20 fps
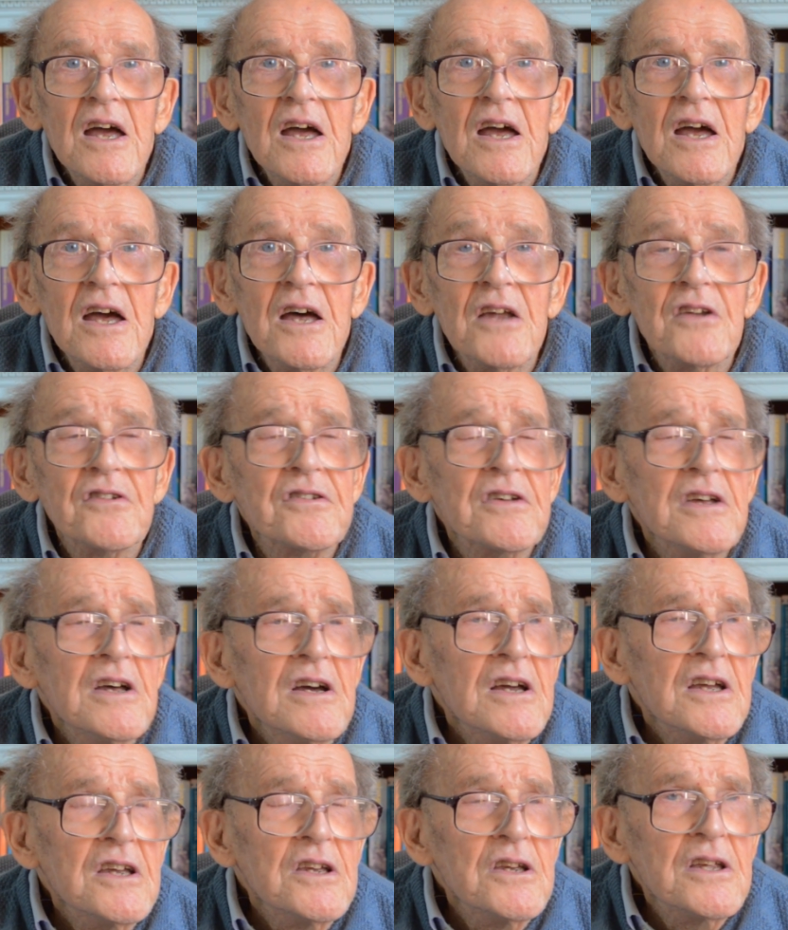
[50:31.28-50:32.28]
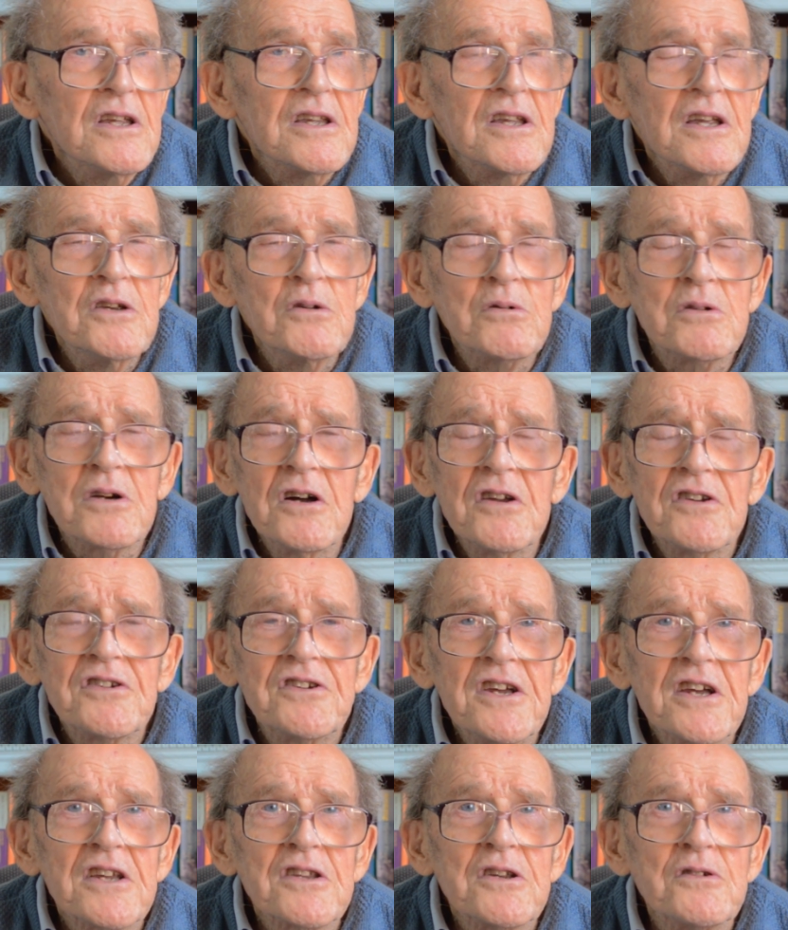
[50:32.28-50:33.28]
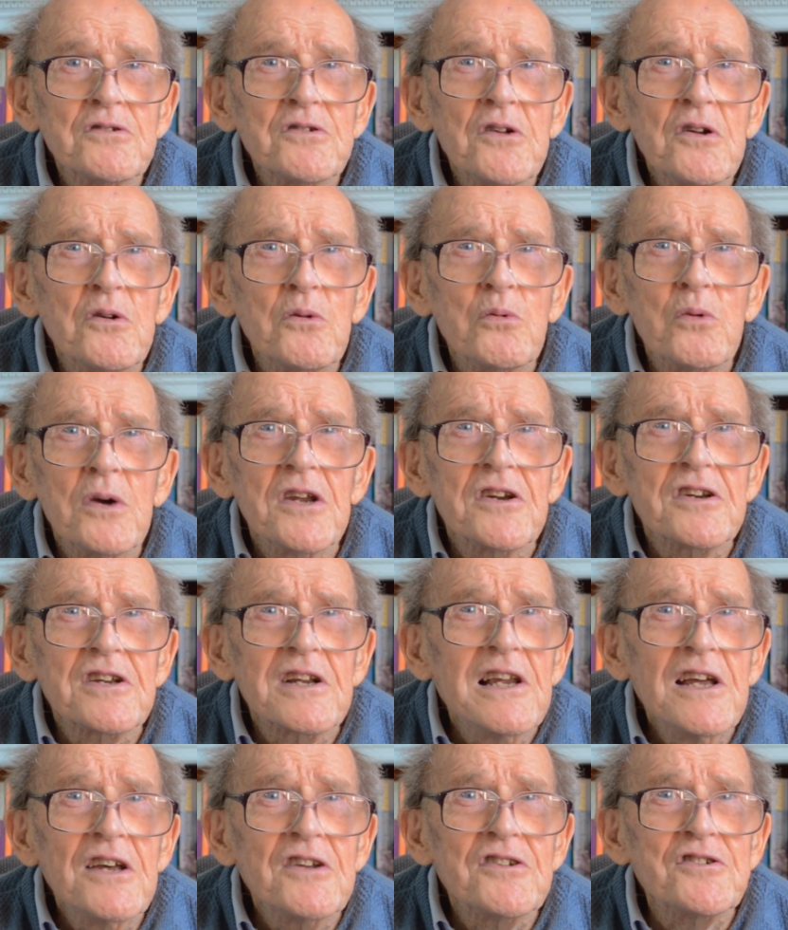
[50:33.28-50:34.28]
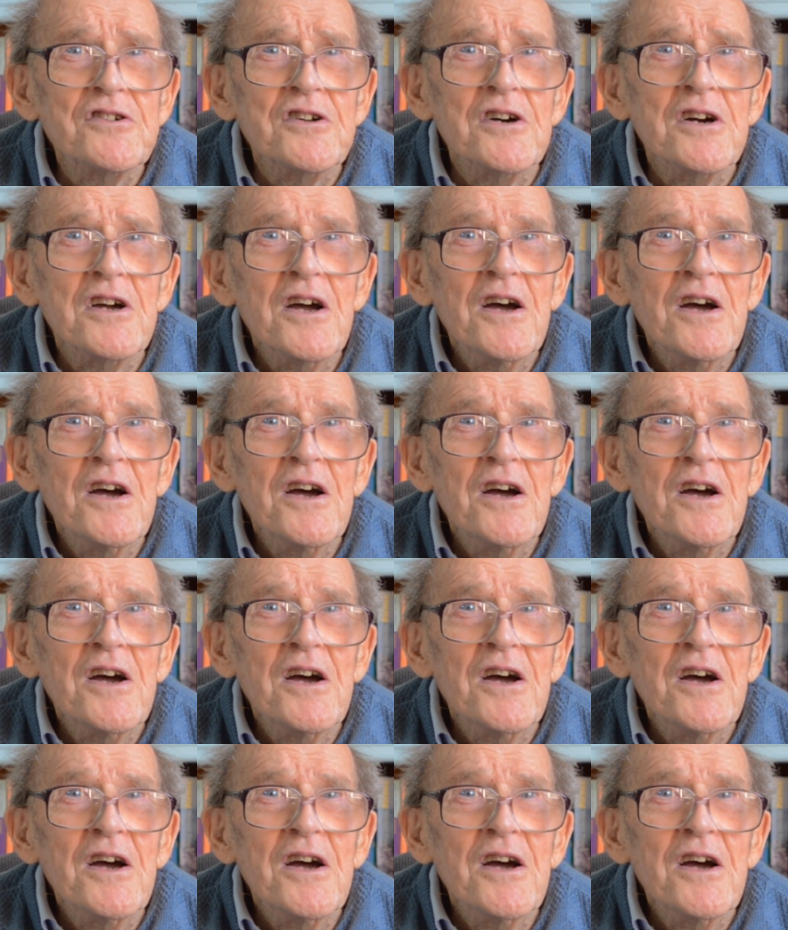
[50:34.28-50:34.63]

And you can't take those on a wet glacier.